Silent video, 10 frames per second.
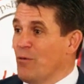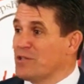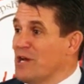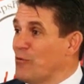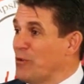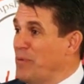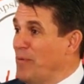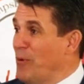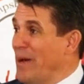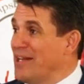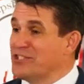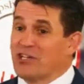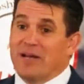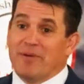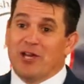we're talking with people about, is
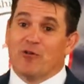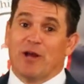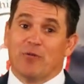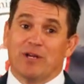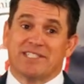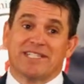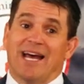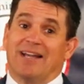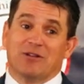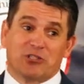there going to be a great reset?